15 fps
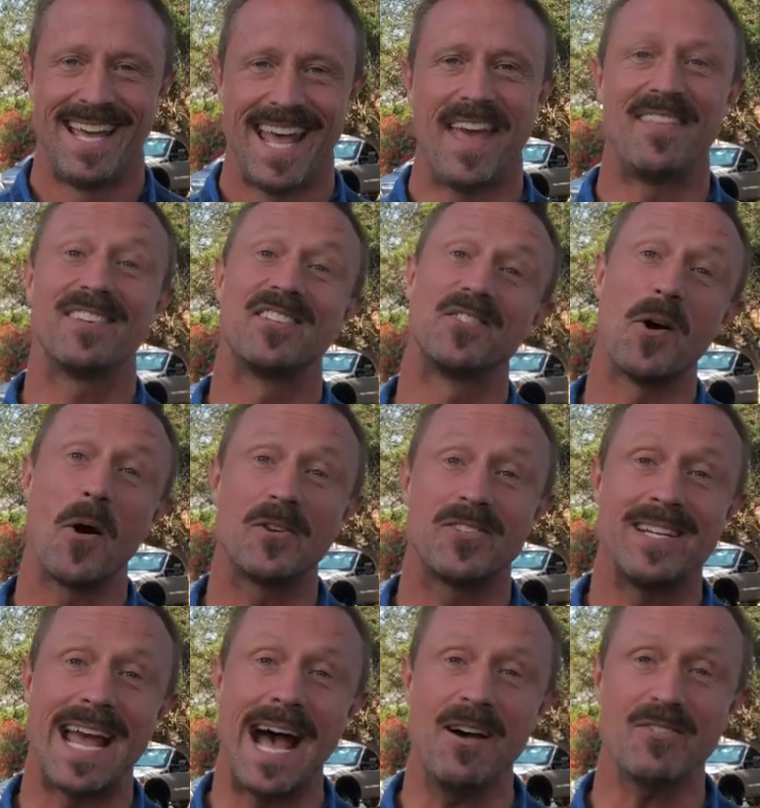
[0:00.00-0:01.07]
Hey, this is
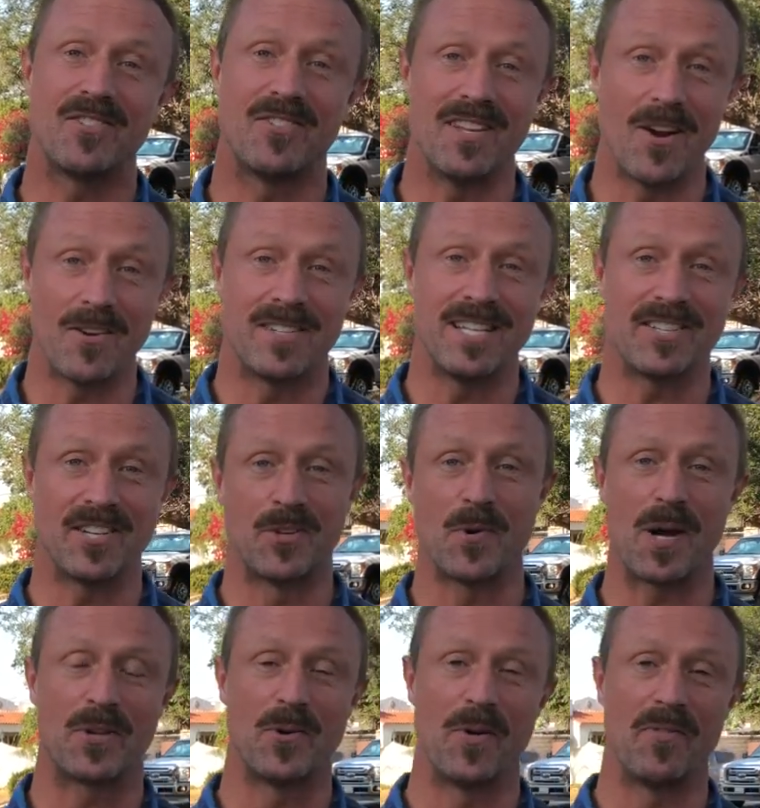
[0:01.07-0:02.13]
RC House, the Artistic
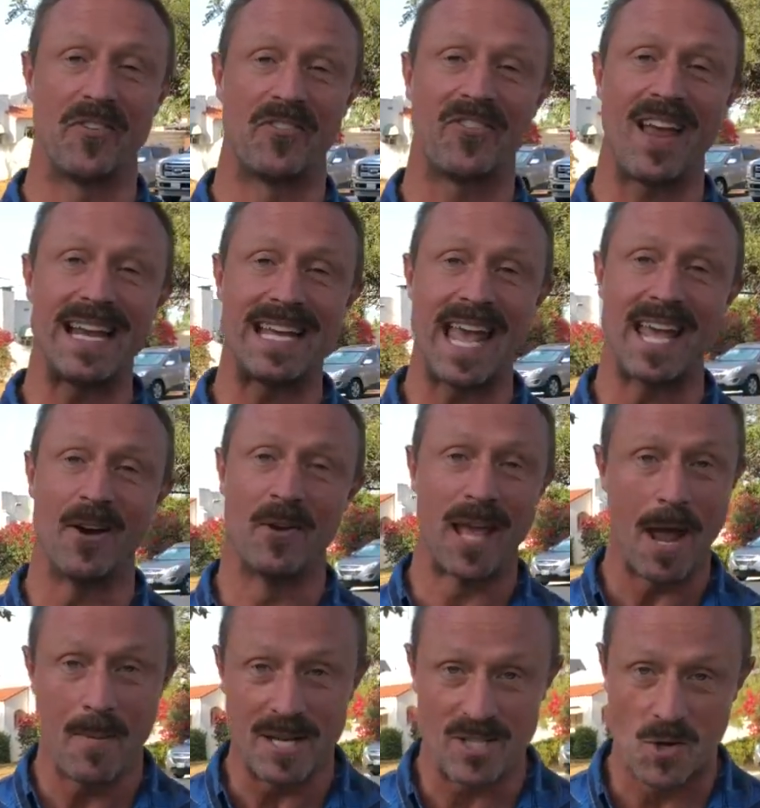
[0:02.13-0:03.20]
Director of the San Diego
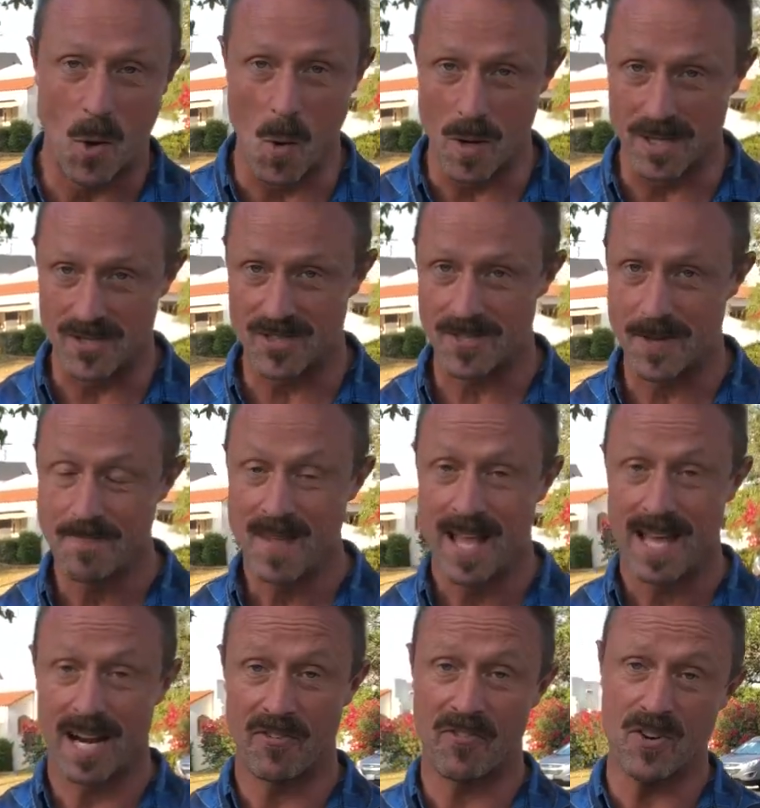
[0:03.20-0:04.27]
Gay Men's Chorus.
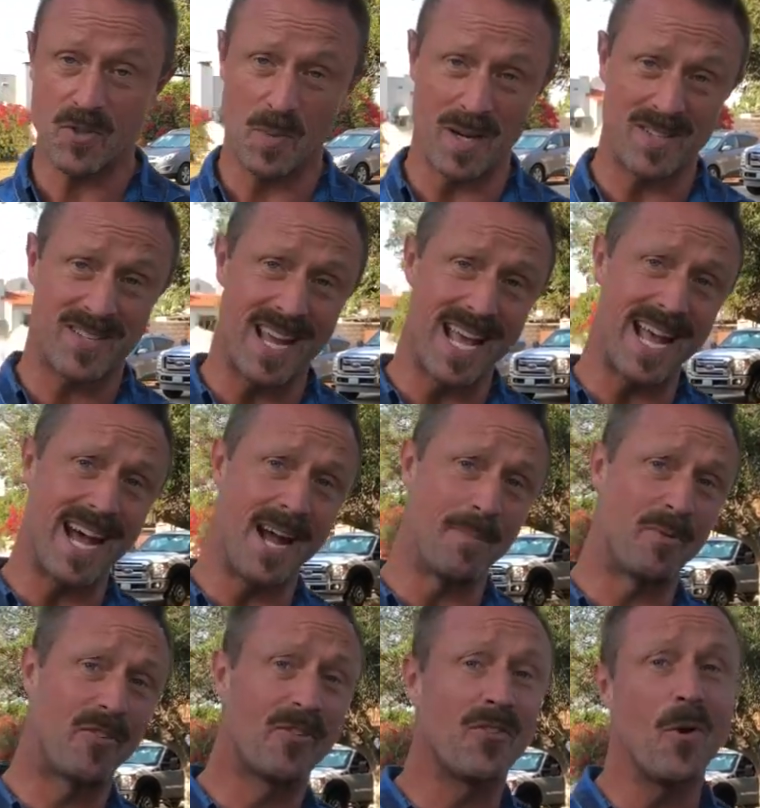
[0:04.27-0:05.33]
And I first want to say
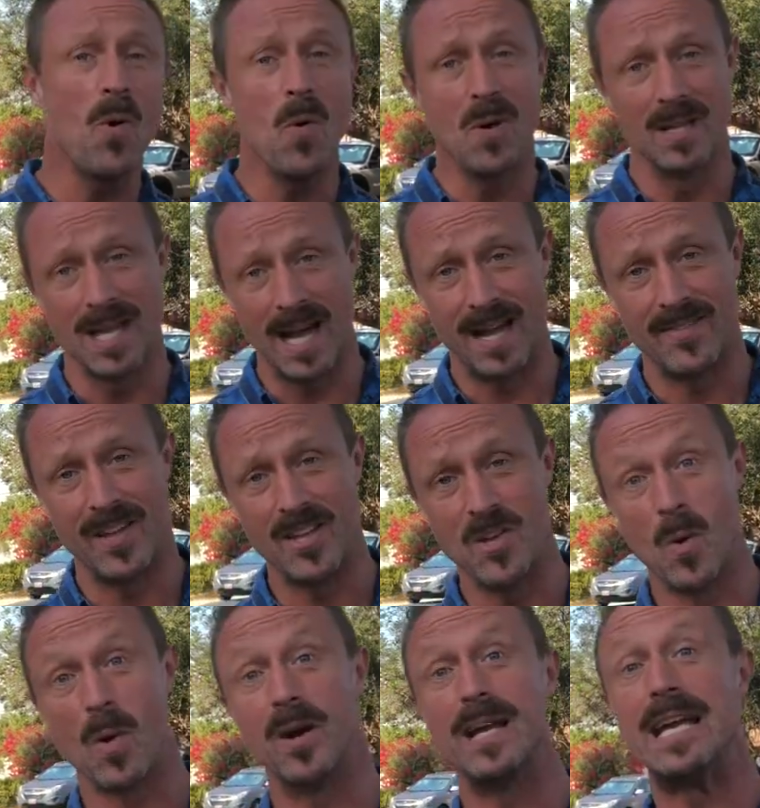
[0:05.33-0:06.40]
I'm so glad that
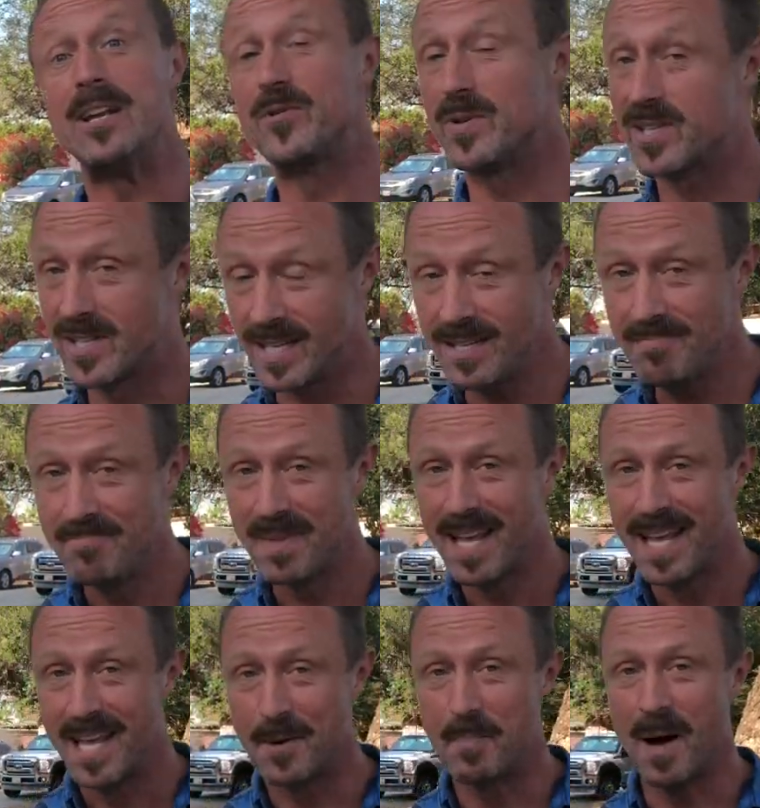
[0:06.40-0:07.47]
you are interested
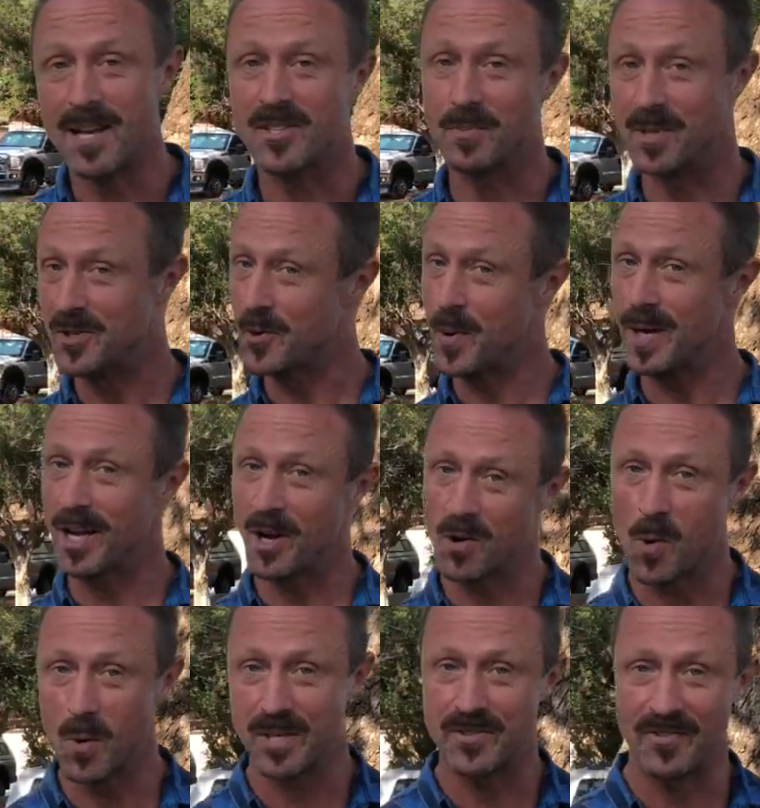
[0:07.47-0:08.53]
in possibly joining our
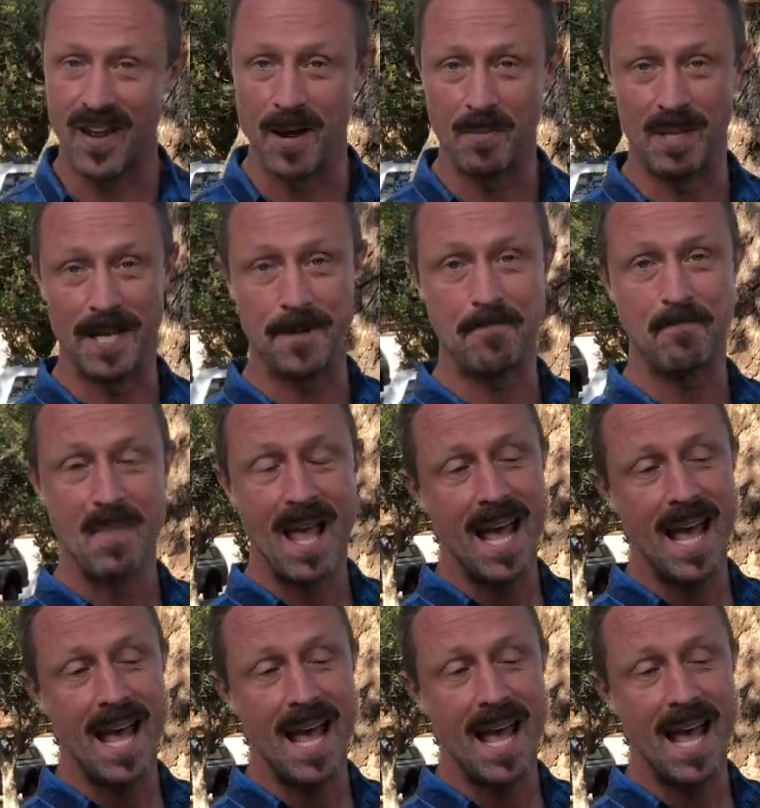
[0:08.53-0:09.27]
chorus family.